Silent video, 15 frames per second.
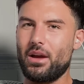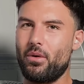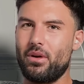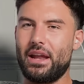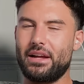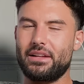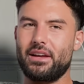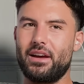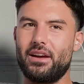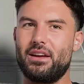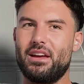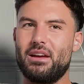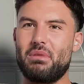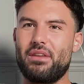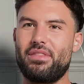one like that.
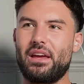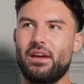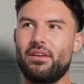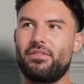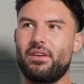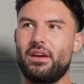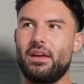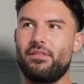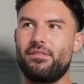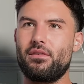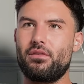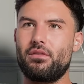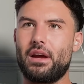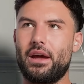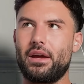But I think if
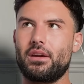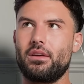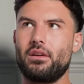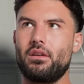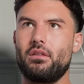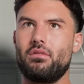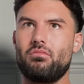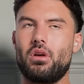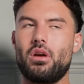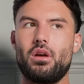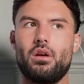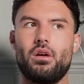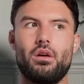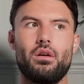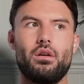you like,
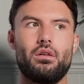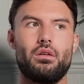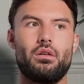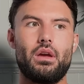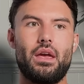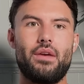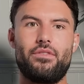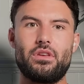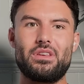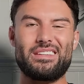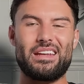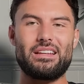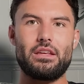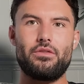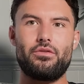if
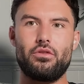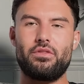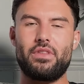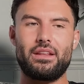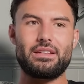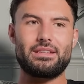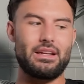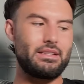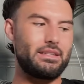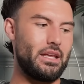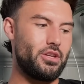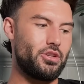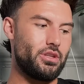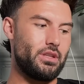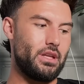you think there's an
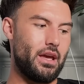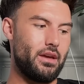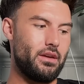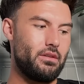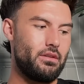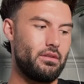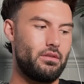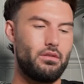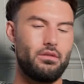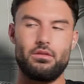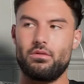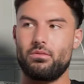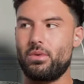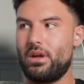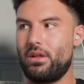intention there,
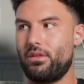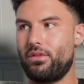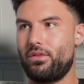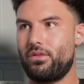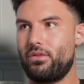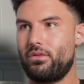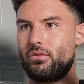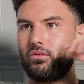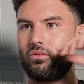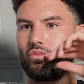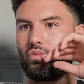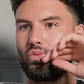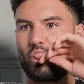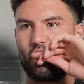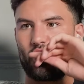with,
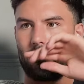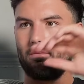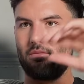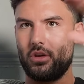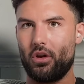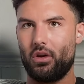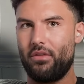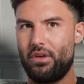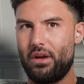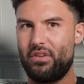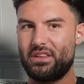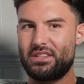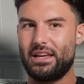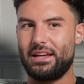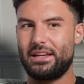you know, if
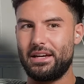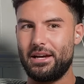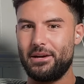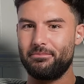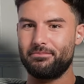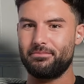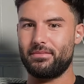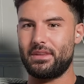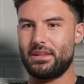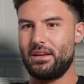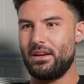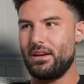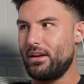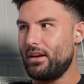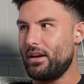it's like a
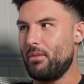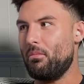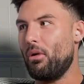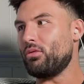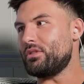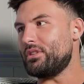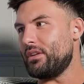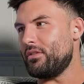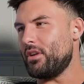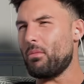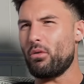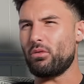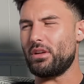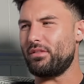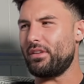motive, not a
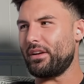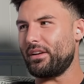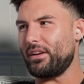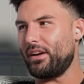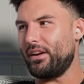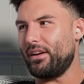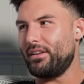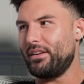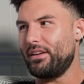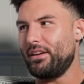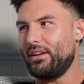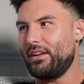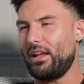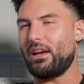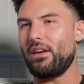motive, like
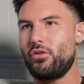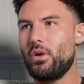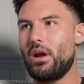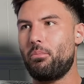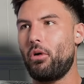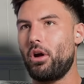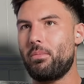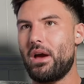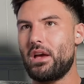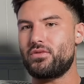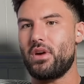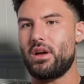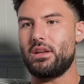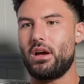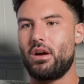if you had a boy best
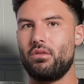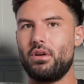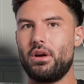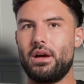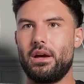friend now,